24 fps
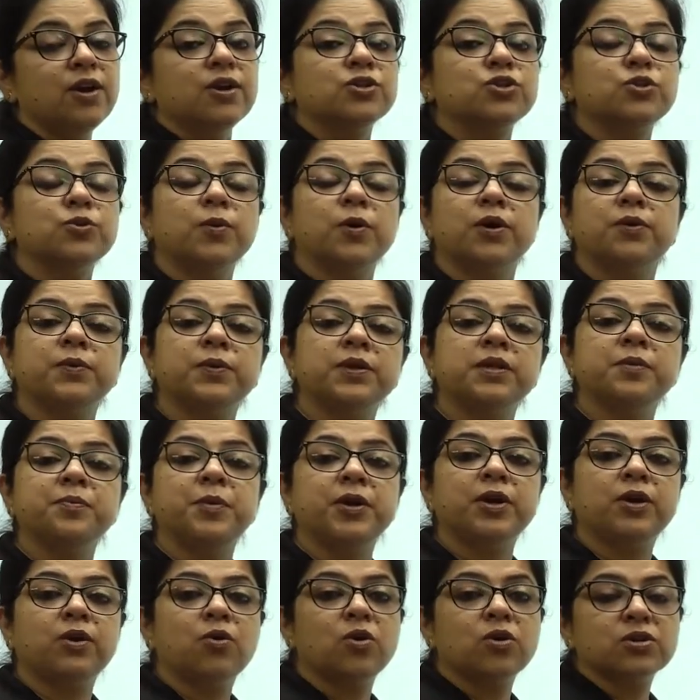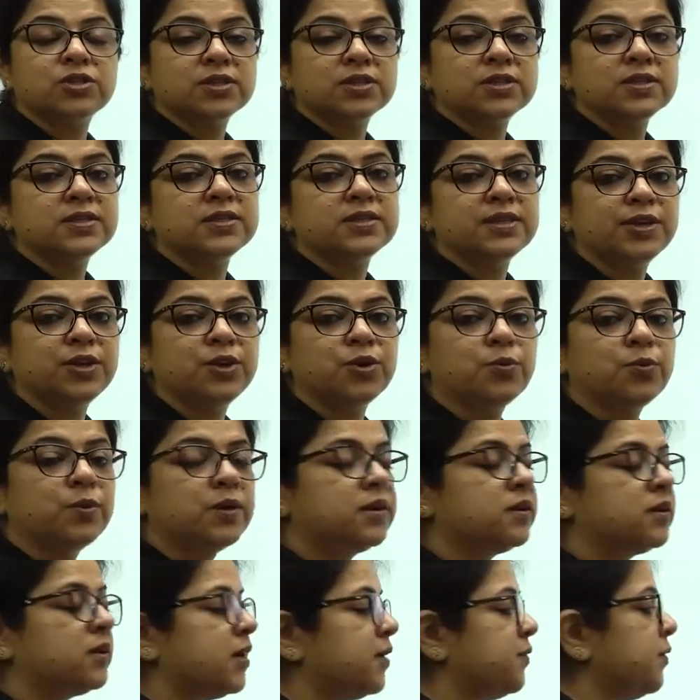So, what were the precautions that you
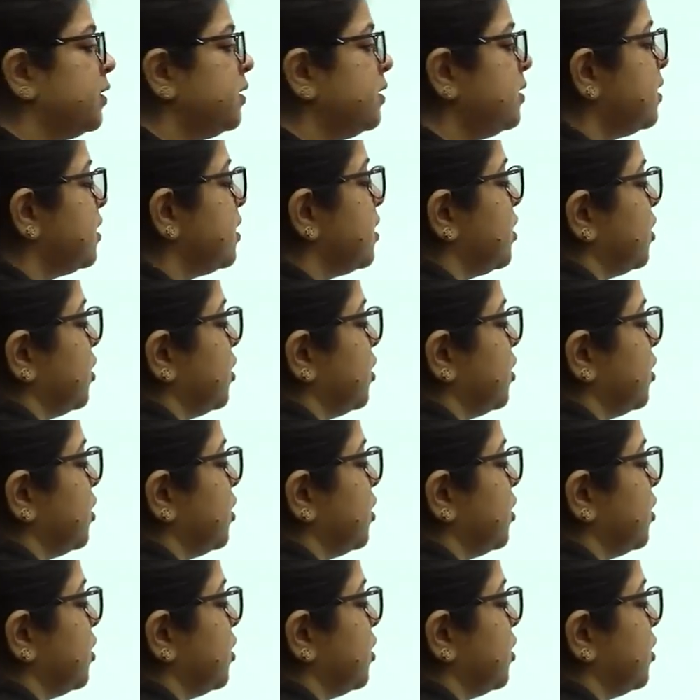were given?